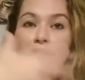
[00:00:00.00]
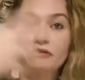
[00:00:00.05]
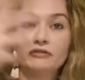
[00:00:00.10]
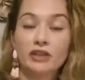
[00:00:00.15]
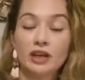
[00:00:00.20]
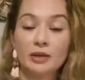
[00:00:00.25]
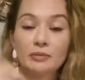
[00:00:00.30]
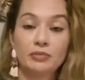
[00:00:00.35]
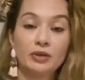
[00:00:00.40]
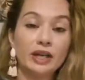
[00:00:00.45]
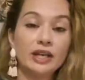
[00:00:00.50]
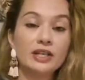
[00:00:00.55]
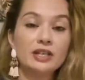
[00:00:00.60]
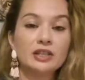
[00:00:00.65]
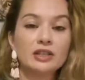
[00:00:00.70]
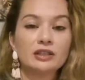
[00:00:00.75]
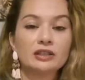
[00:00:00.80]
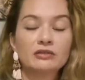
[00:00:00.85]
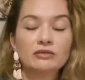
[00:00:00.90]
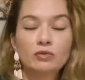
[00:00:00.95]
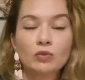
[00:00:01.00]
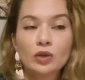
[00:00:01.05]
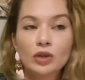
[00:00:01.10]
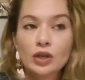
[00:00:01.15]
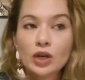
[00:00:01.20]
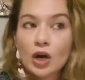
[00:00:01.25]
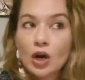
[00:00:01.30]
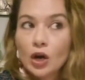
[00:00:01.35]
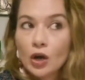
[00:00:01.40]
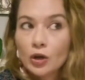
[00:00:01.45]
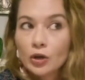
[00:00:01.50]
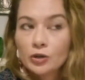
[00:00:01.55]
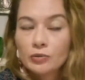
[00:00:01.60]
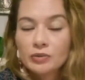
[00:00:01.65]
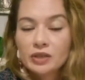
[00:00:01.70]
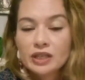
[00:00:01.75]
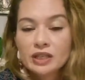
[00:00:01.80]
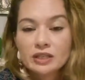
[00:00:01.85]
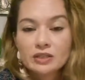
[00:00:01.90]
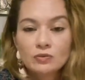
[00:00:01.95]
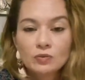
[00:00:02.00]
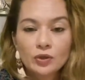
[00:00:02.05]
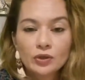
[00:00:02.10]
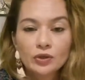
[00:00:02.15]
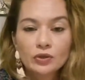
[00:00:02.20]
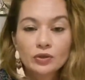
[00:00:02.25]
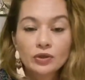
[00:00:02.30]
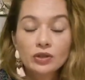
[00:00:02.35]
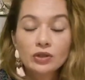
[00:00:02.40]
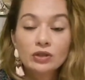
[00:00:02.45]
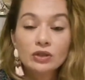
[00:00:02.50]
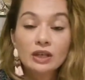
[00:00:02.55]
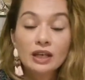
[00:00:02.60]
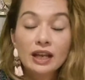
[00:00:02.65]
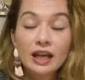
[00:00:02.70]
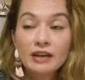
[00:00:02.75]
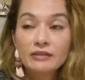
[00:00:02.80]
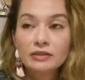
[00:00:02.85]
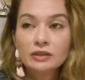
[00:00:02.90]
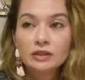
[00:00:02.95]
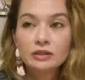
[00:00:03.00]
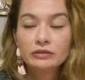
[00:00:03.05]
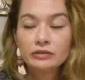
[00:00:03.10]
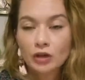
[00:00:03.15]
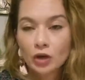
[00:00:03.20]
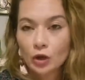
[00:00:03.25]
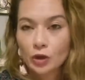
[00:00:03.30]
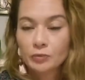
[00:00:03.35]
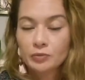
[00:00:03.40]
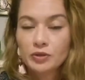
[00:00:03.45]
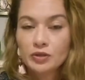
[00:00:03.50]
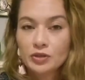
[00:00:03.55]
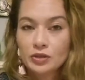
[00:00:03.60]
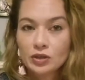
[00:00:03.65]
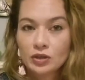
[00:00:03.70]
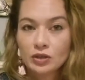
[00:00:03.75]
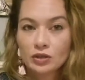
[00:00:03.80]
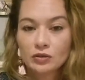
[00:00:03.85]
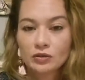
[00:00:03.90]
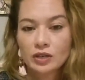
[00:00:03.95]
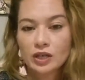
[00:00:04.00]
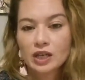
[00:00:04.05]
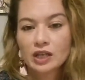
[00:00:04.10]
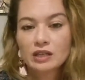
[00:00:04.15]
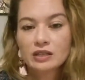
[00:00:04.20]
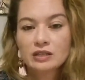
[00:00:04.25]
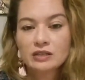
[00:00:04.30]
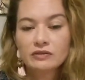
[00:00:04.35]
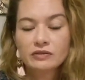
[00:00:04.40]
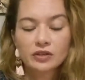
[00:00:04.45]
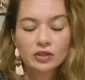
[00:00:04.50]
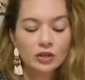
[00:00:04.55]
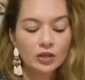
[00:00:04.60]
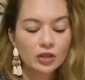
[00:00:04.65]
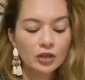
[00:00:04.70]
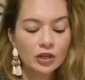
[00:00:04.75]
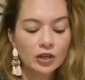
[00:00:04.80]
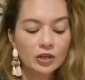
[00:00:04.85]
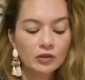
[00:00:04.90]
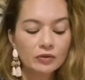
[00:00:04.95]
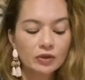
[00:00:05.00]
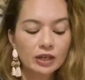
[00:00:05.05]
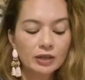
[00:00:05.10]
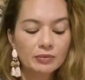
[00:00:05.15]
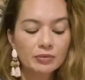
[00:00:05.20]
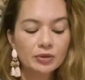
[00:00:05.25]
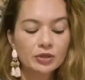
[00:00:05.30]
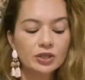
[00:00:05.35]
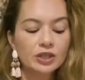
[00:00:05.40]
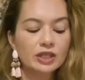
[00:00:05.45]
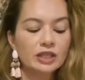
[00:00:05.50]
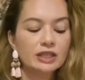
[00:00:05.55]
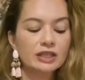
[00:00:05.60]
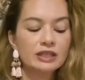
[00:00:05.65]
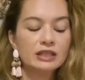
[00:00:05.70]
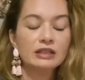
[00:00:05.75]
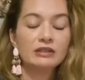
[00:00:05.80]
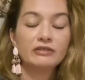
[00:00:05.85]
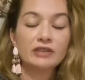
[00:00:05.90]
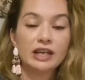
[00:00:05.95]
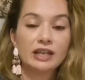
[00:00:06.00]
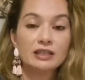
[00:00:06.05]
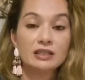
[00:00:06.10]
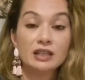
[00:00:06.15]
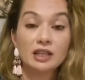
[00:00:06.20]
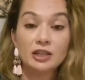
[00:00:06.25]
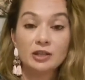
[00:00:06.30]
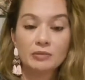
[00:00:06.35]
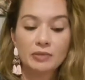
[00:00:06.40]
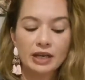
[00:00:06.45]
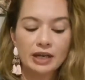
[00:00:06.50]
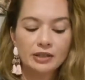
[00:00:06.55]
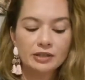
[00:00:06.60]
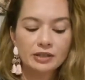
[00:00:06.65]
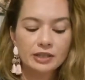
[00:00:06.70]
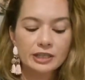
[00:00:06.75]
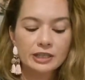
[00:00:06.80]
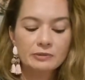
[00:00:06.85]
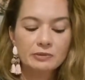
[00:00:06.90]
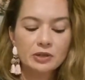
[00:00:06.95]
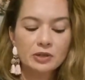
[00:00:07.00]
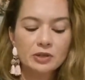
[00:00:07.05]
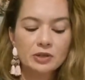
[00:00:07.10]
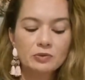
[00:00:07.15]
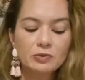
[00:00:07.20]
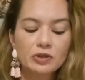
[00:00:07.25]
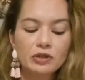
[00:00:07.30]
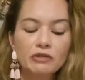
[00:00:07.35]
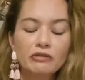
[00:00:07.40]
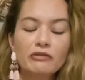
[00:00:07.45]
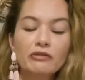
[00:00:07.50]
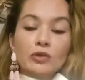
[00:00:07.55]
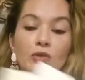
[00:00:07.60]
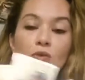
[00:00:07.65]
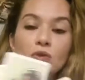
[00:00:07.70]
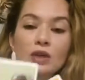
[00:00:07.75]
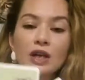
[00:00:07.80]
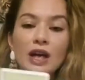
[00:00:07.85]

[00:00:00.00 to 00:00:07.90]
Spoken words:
vibration of what home is, what your new level of home and security is for you. You know, you're really pushing yourself outside the boundaries, because with the Fool